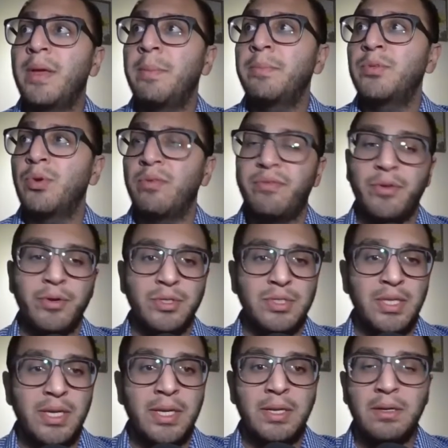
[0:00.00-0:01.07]
So if you're
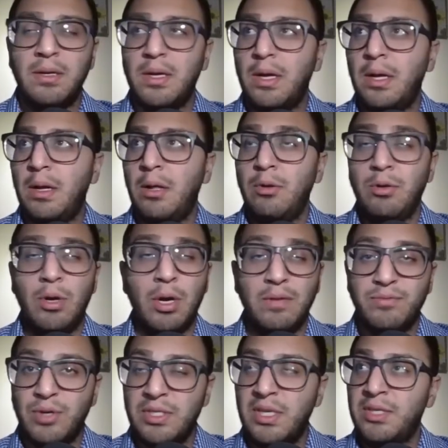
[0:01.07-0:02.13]
seeing a lot of
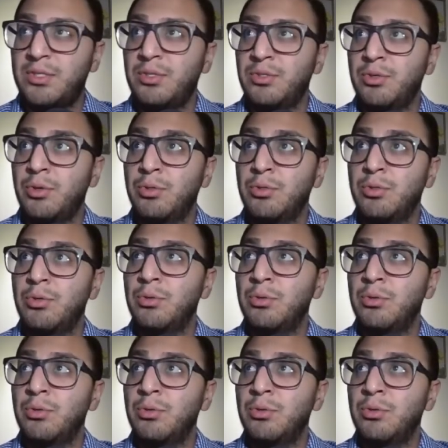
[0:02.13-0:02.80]
transactions go through,